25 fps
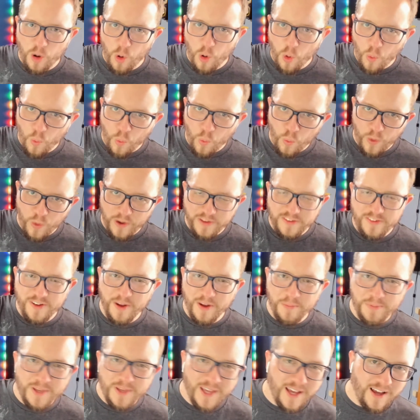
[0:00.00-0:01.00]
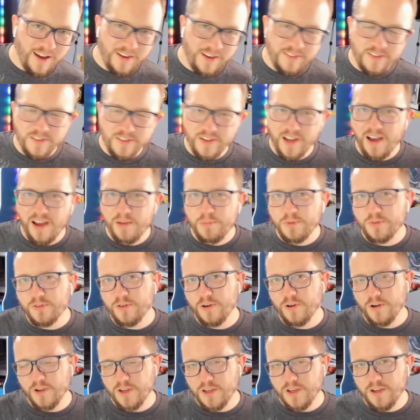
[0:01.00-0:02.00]
What's up, guys? It's
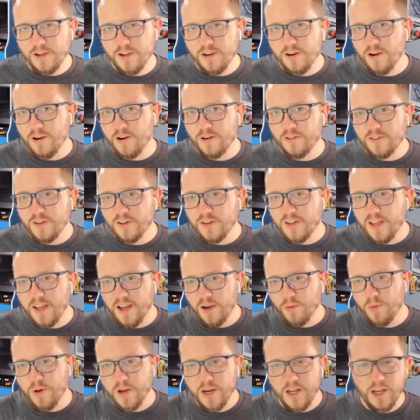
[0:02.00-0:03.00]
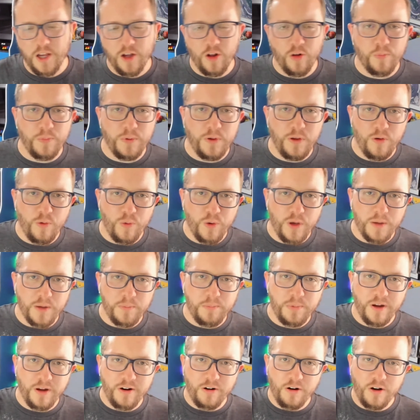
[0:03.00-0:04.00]
iBerserk here. Today I want to help you get
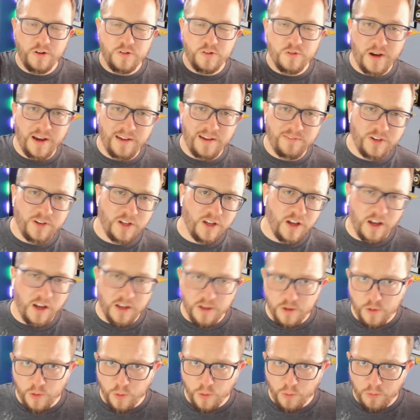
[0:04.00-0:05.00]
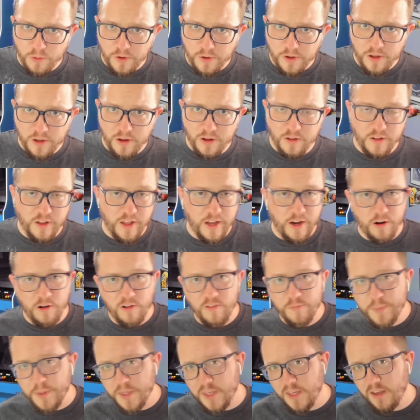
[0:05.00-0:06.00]
better at drafting Ikoria Lair
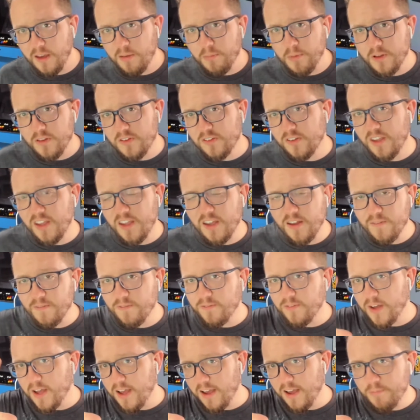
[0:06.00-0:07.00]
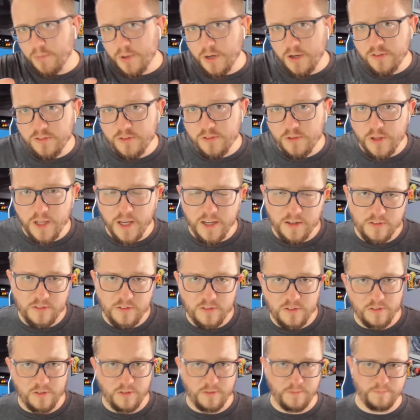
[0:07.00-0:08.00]
of Behemoths in 5 minutes or
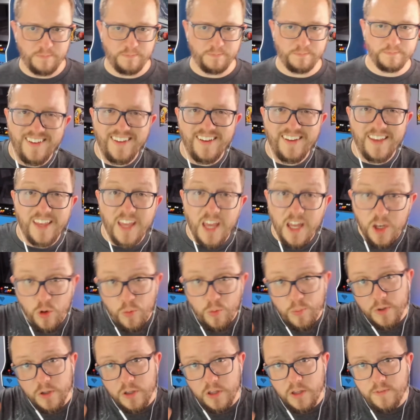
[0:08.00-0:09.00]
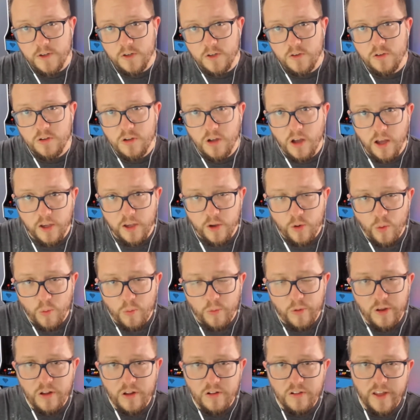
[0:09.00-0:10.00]
less. Can you believe it?
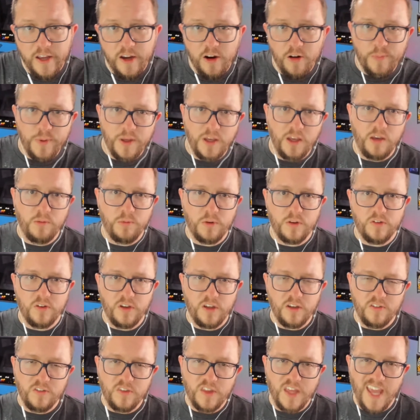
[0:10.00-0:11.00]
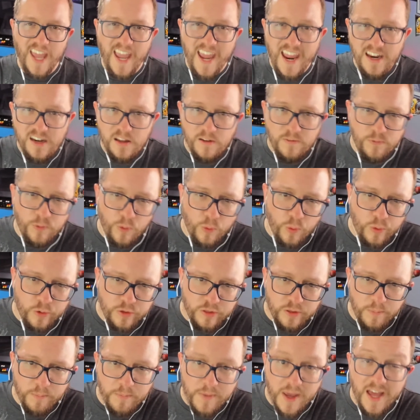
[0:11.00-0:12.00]
Ikoria Lair of Behemoths is the
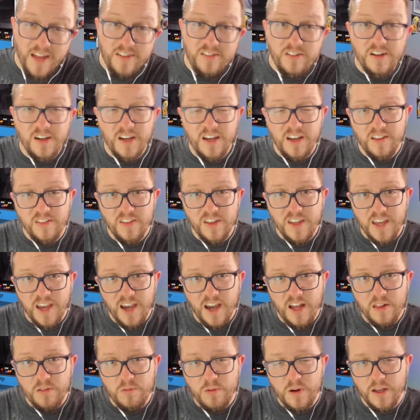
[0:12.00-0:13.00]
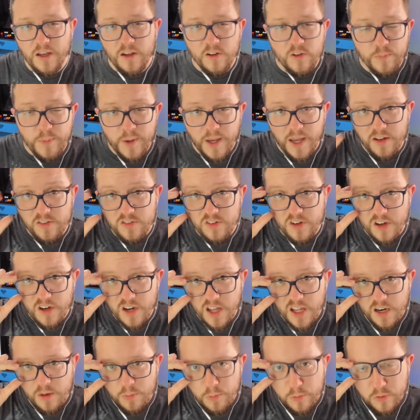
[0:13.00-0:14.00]
84th Magic the Gathering expansion,
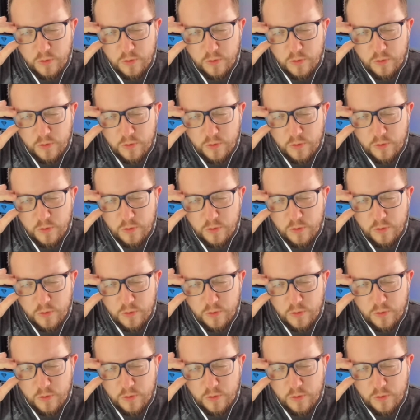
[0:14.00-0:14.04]
and it was